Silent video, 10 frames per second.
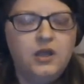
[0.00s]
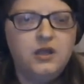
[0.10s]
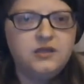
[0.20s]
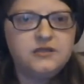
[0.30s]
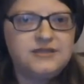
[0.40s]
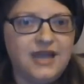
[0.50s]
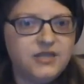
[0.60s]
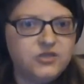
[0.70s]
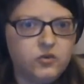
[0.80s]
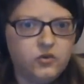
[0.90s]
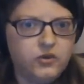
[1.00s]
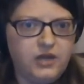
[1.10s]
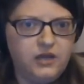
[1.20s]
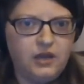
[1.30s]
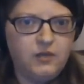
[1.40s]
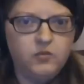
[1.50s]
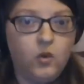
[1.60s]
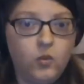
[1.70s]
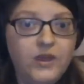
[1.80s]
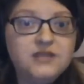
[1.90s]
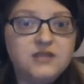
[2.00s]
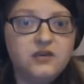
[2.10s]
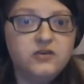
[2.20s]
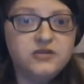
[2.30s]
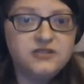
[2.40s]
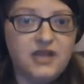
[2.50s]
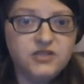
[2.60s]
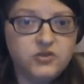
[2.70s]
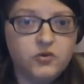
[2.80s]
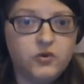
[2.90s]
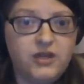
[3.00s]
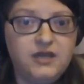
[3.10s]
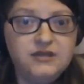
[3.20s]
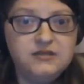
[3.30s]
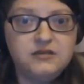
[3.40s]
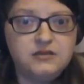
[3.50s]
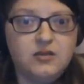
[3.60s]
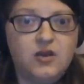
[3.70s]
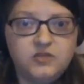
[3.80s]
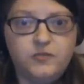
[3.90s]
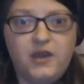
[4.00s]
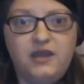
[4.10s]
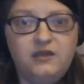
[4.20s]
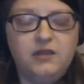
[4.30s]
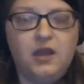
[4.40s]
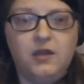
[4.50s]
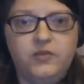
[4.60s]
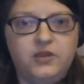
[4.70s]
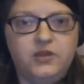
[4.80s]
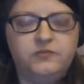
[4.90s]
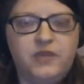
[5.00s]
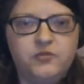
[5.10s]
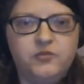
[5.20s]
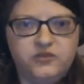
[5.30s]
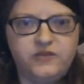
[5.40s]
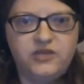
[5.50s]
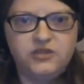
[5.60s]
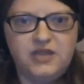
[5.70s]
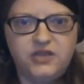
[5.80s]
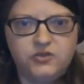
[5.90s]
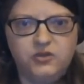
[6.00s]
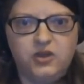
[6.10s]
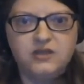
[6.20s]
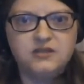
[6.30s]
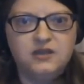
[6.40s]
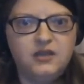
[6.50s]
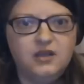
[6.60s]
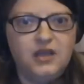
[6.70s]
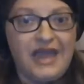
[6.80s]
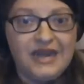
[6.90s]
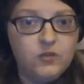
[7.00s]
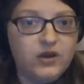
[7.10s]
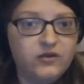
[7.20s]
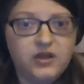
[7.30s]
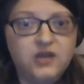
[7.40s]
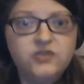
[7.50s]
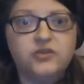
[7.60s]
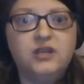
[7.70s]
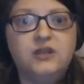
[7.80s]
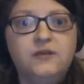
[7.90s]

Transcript: statutory, no wins under the statutory innocence laws by the preservation statute laws anywhere in the country.